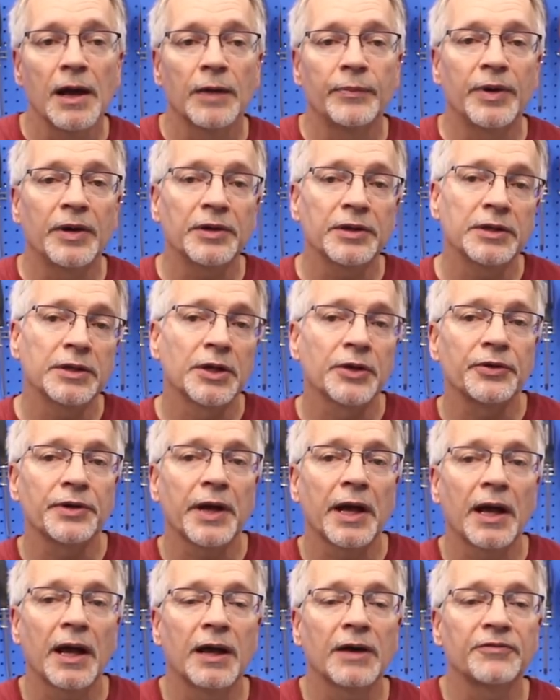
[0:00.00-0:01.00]
About a year and
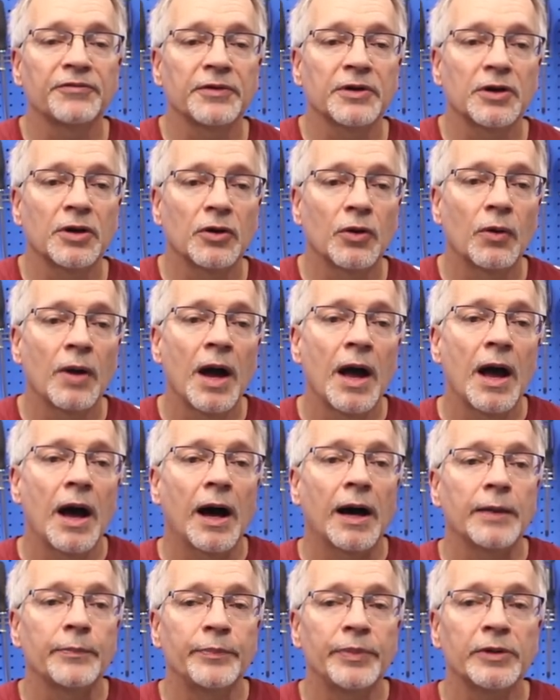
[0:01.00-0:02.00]
a half ago
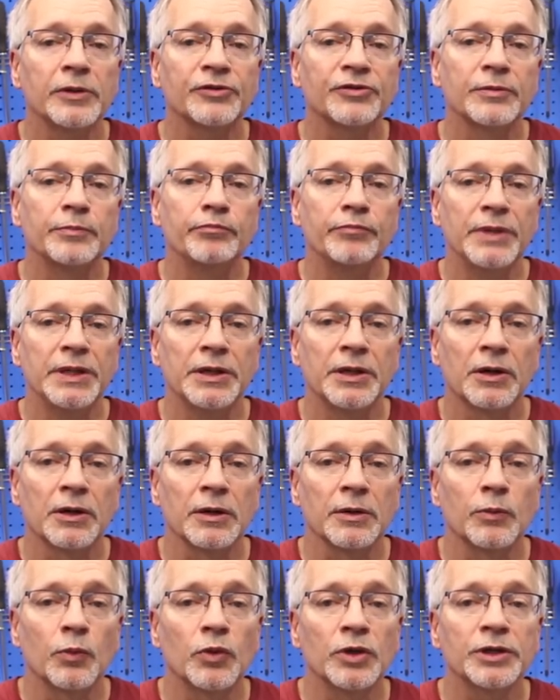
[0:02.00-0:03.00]
I built a
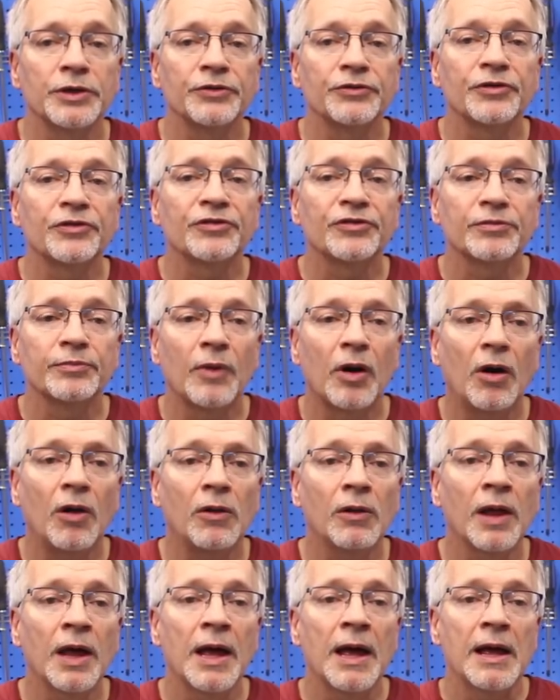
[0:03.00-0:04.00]
MeArm, which is a
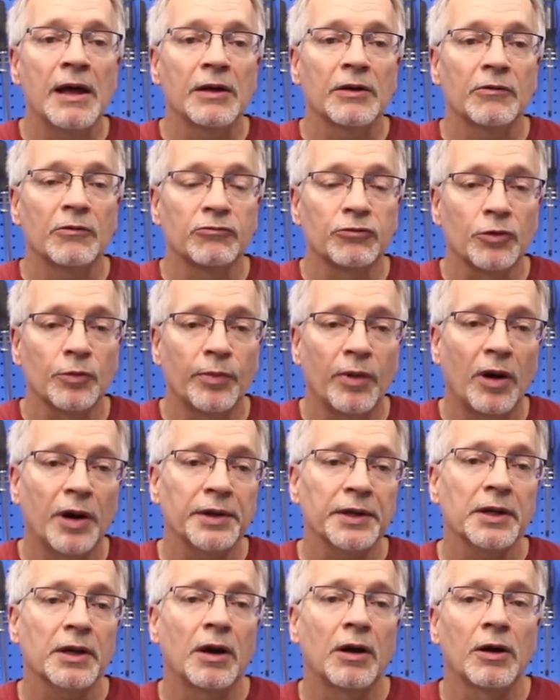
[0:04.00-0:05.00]
small
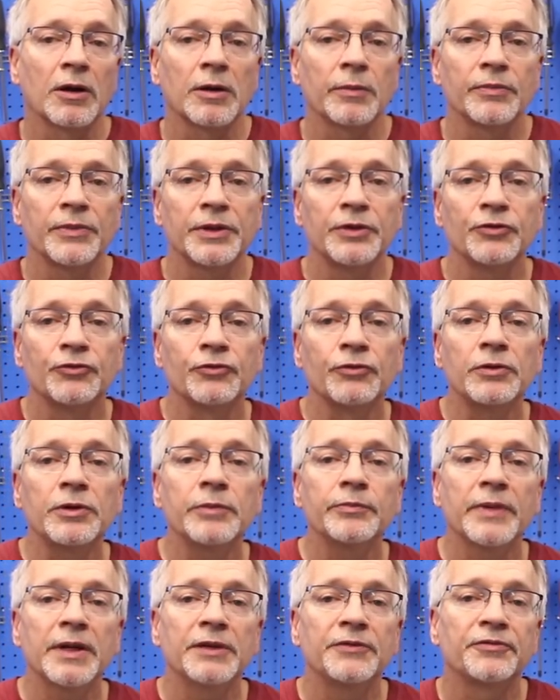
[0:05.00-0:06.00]
robotic arm that is
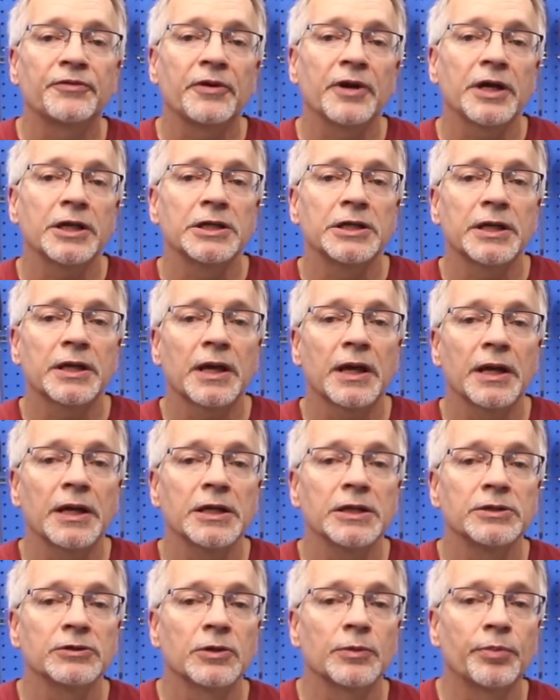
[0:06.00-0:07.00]
really made for
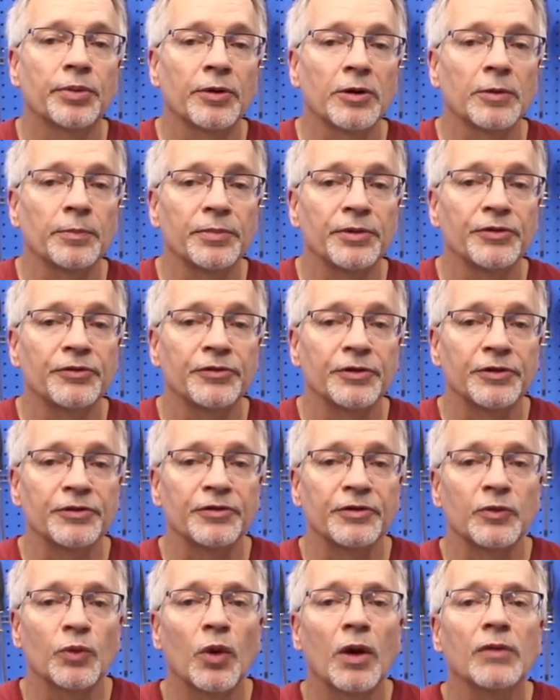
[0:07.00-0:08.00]
educational
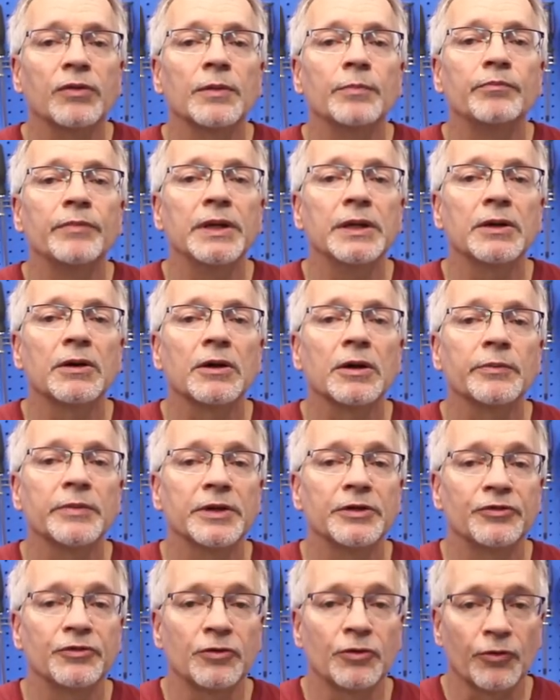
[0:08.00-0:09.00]
purposes. And while the MeArm
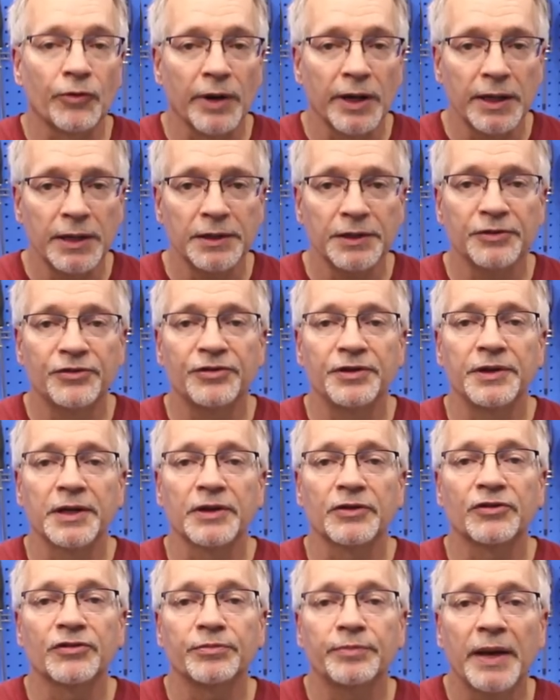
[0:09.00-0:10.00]
is great, it's
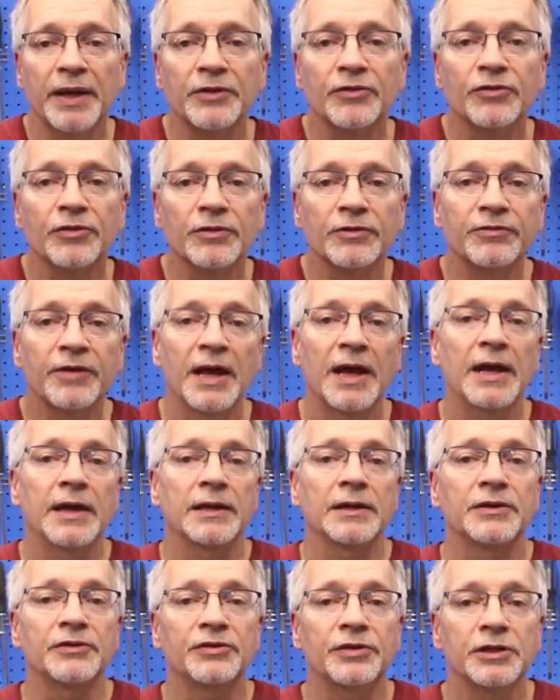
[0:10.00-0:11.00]
inexpensive,
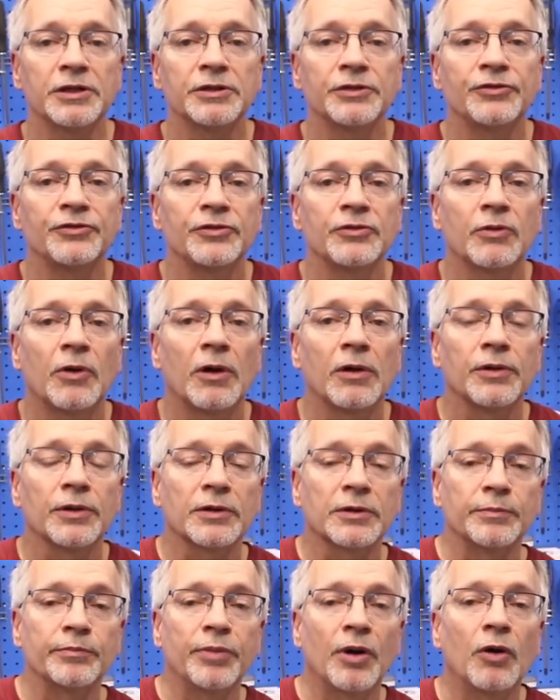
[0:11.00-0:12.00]
it teaches you all the
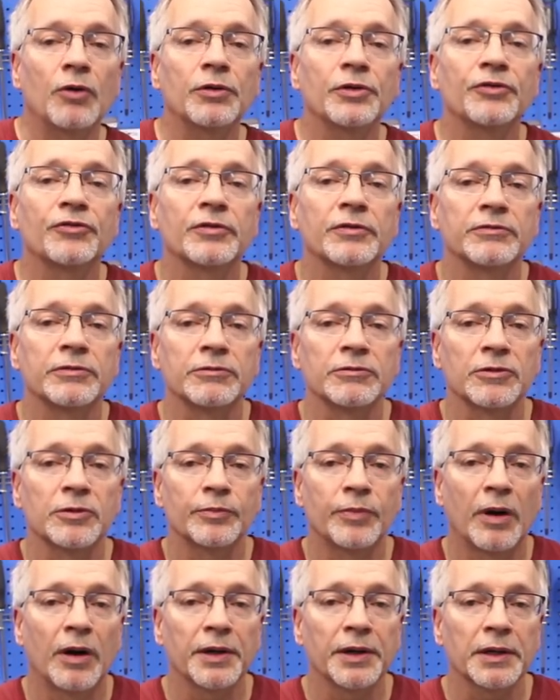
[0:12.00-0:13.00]
components of a
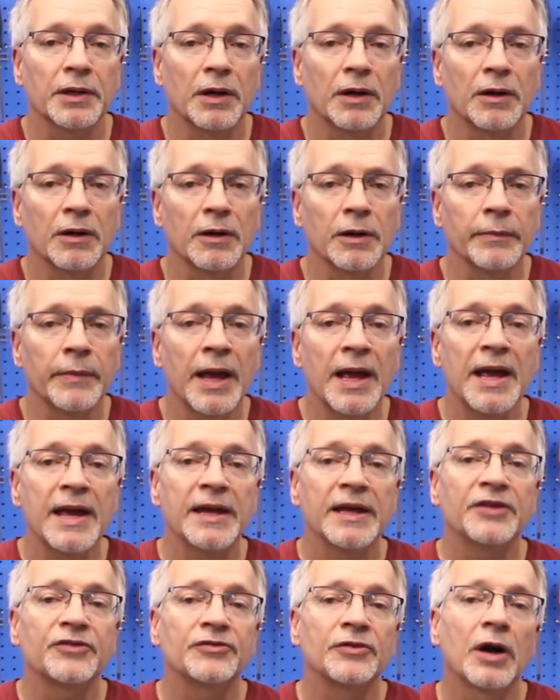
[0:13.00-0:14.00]
robotic arm,
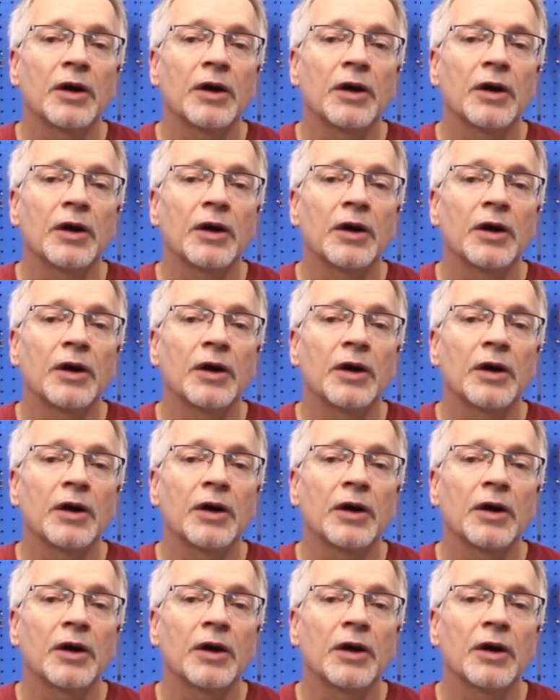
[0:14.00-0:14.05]
it's